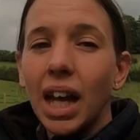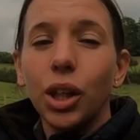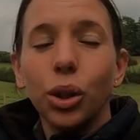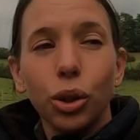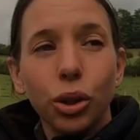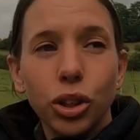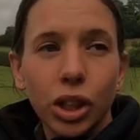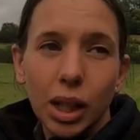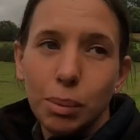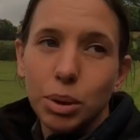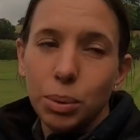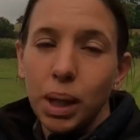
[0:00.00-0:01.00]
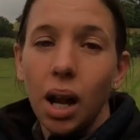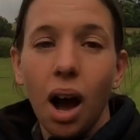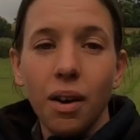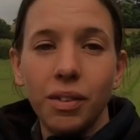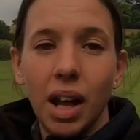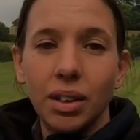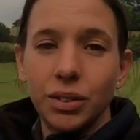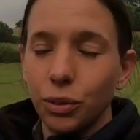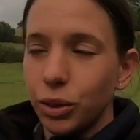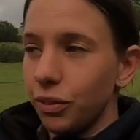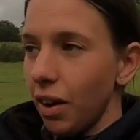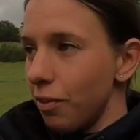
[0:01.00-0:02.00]
usually between half an hour to
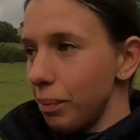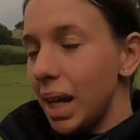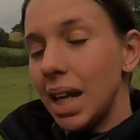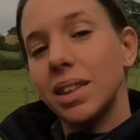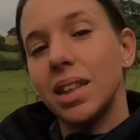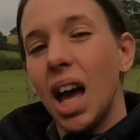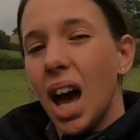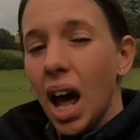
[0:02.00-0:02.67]
45 minutes,